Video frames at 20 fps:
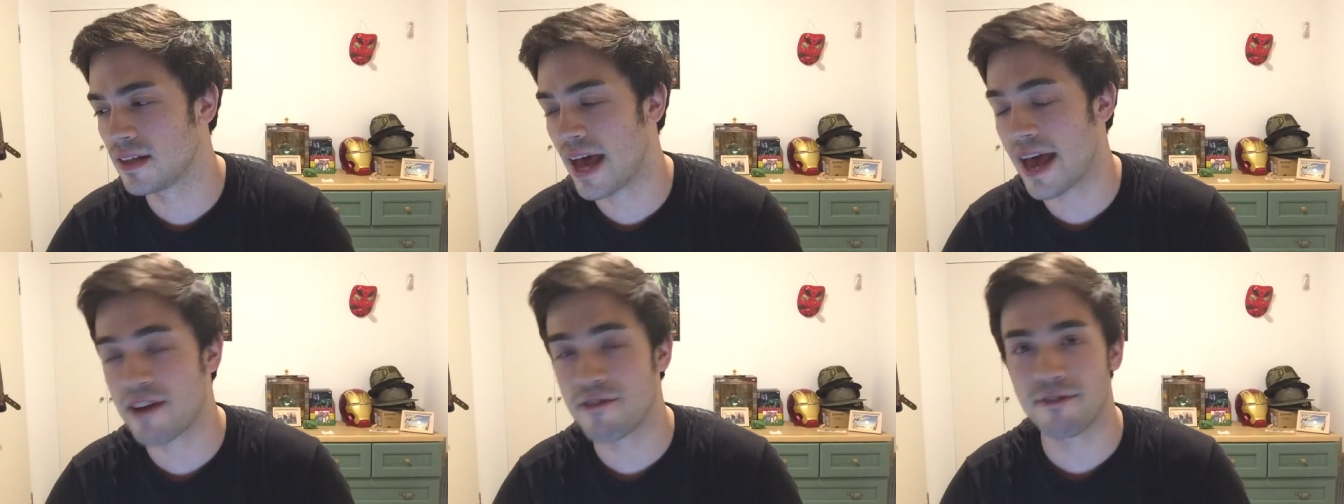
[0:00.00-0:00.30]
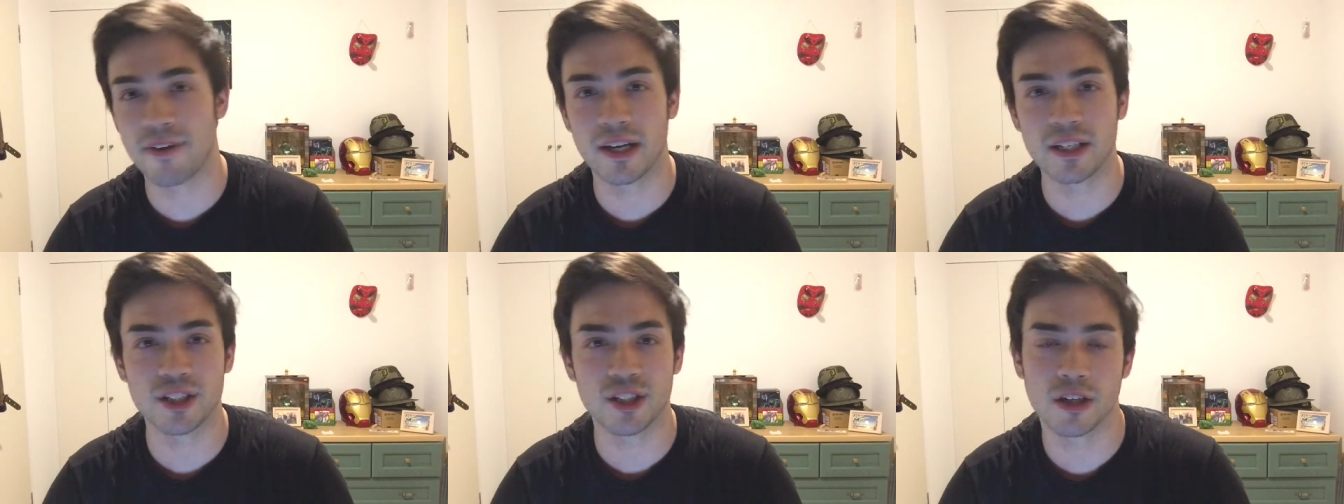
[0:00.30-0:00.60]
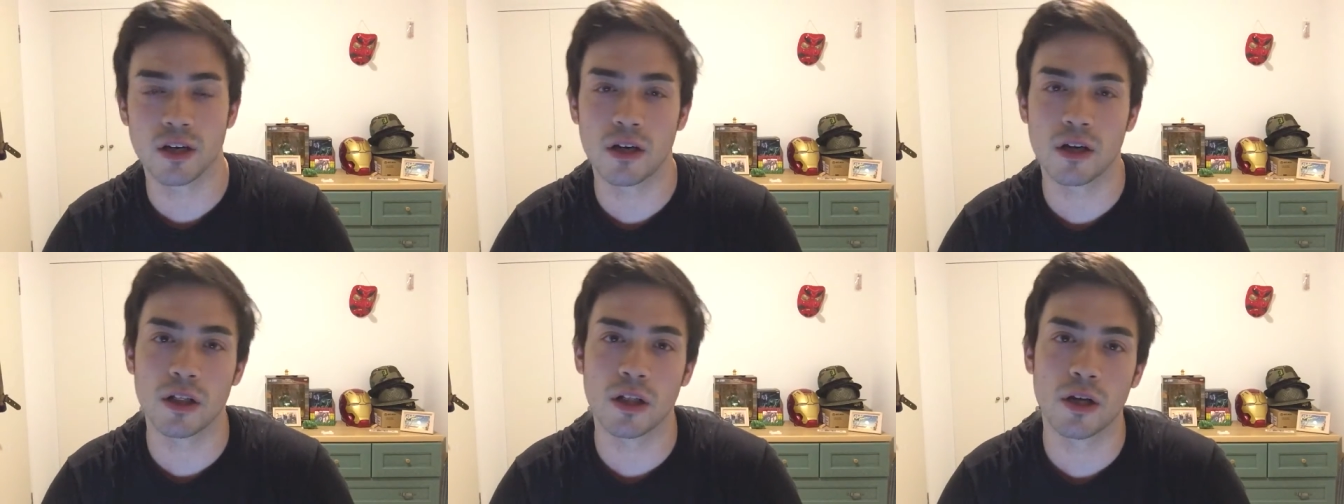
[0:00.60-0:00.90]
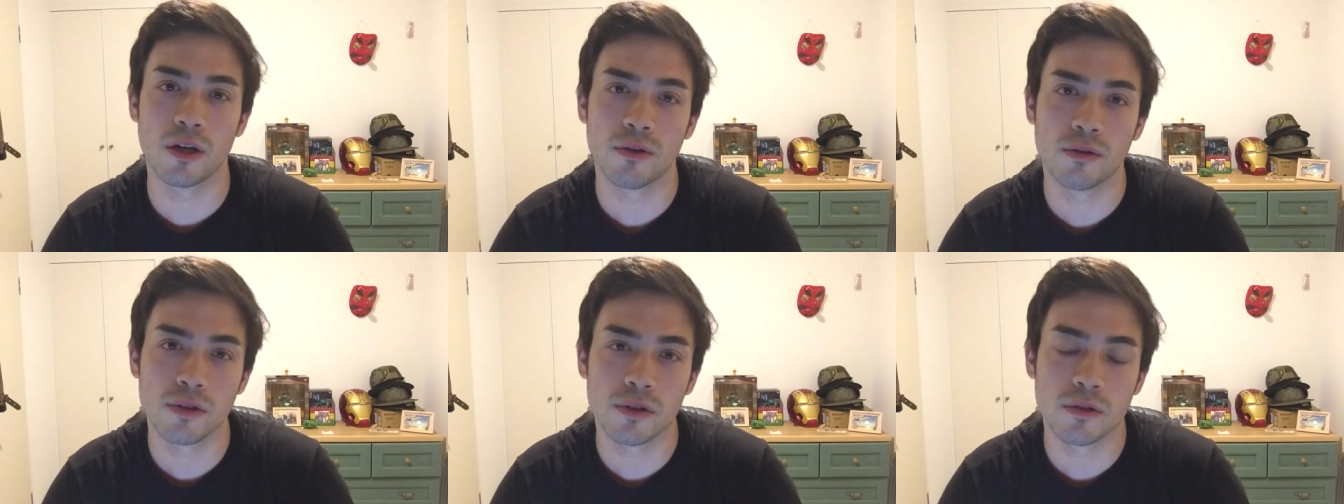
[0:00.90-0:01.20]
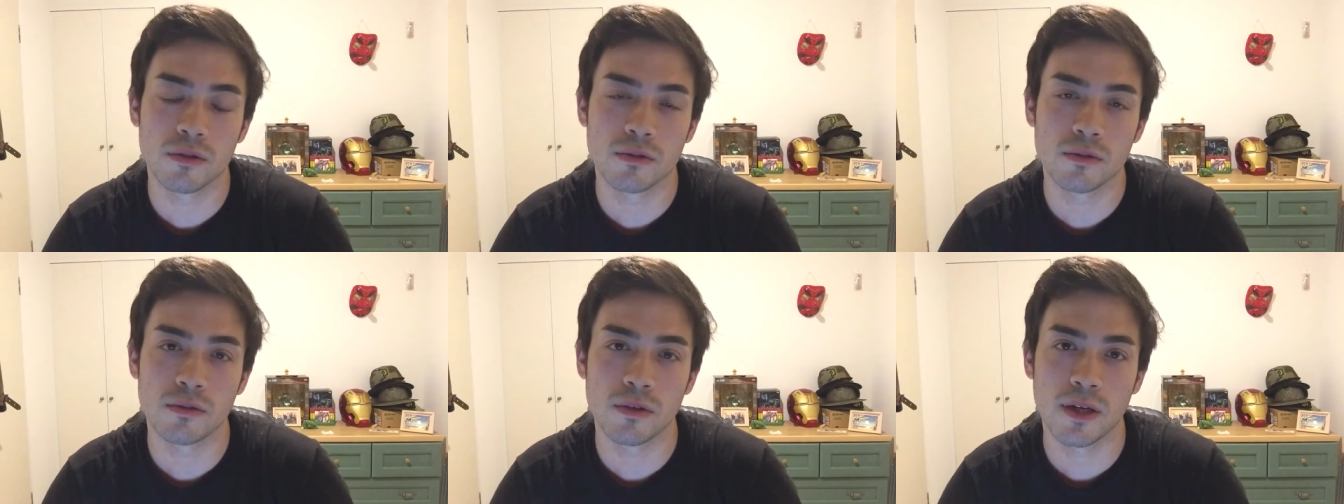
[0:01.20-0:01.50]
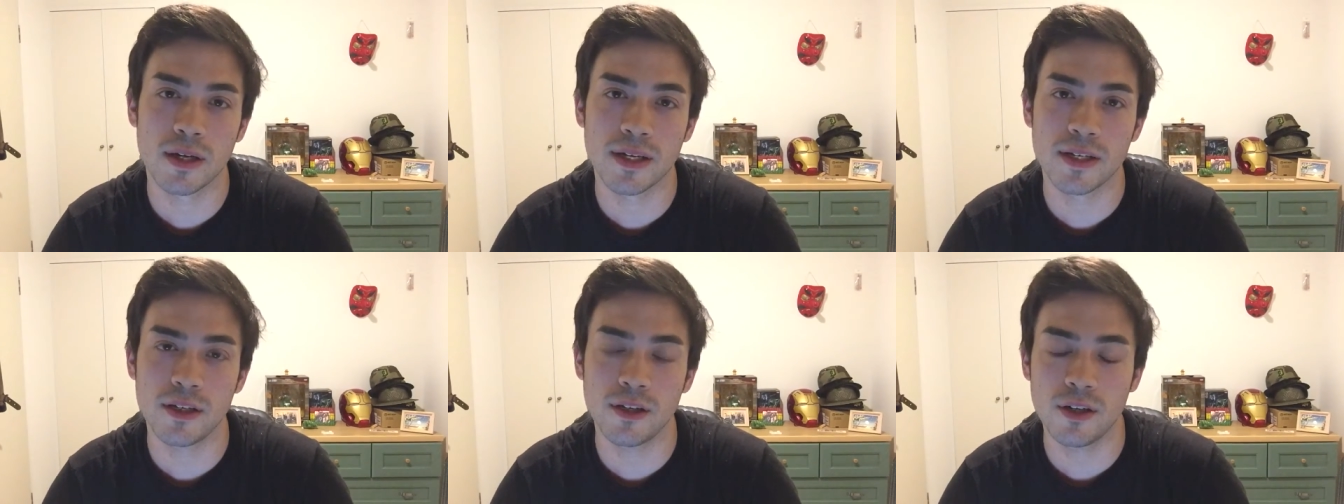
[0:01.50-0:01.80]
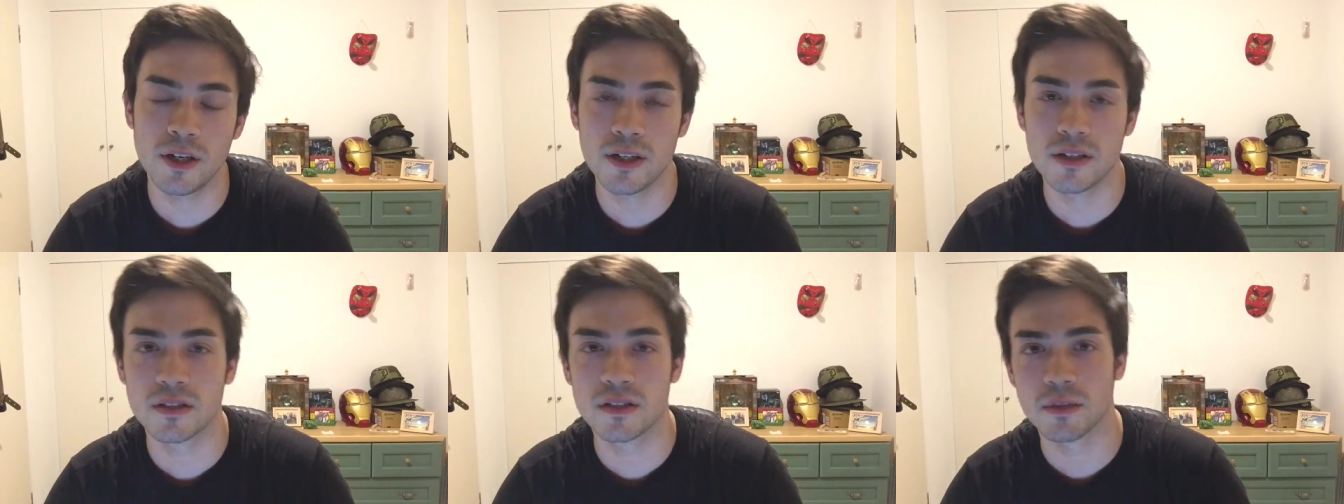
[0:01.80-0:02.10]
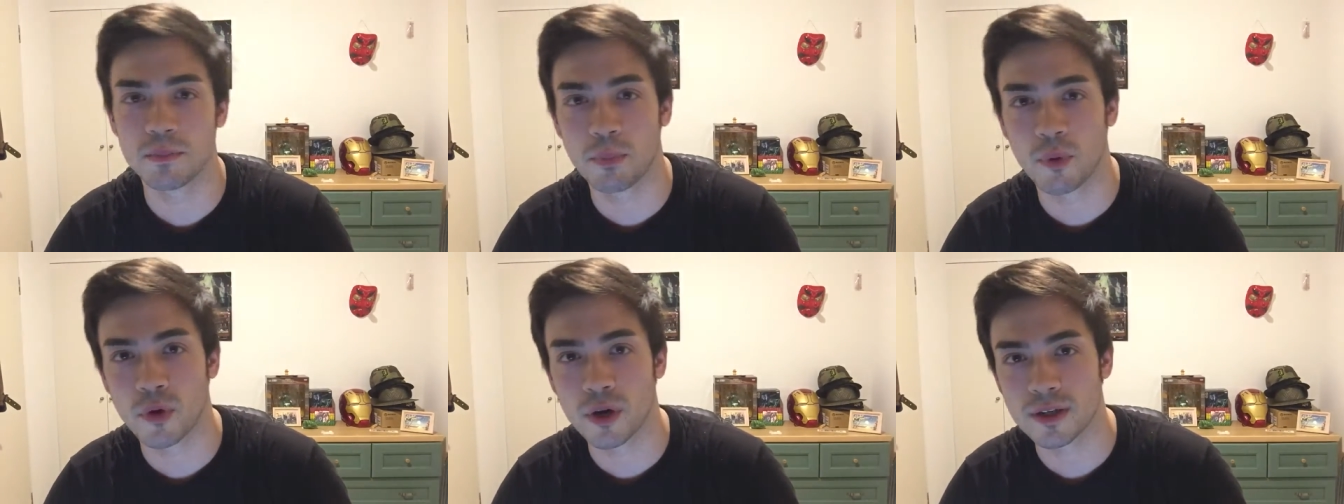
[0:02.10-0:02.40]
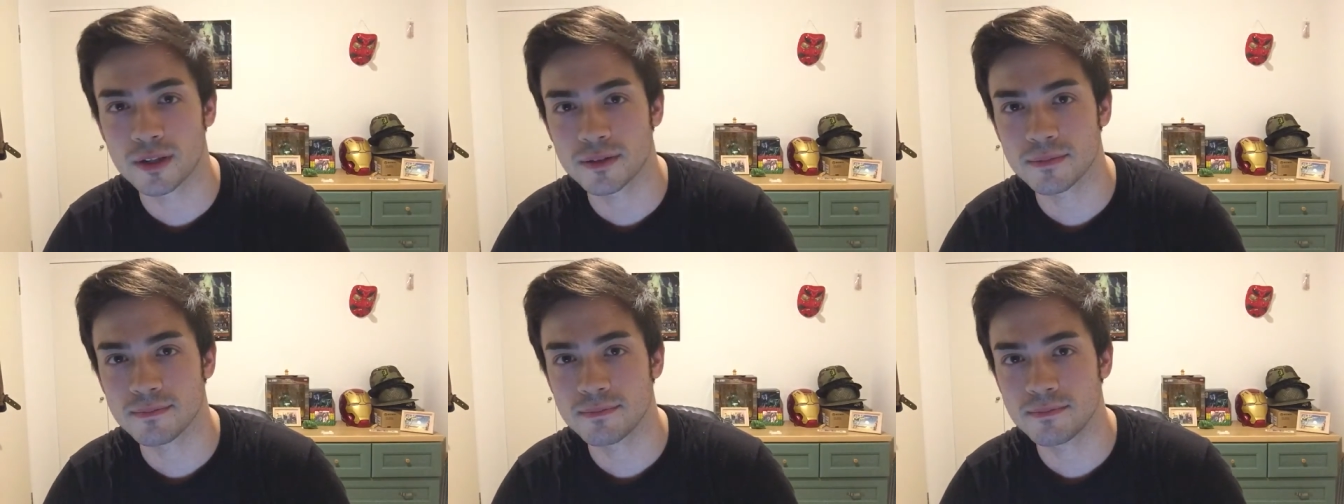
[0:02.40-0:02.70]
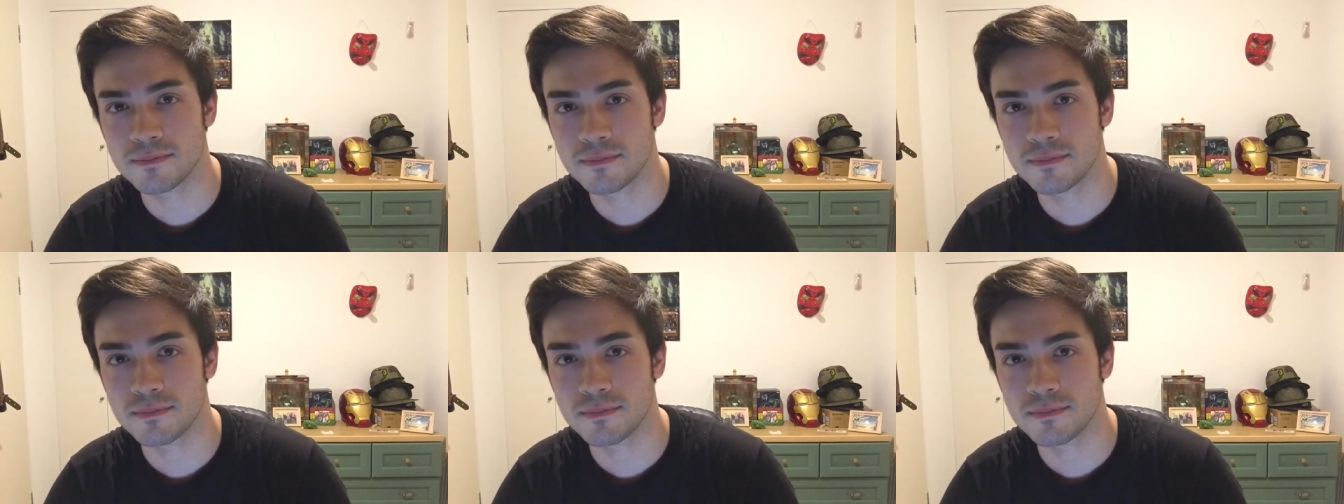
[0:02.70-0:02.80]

adventure alone, right? You need support.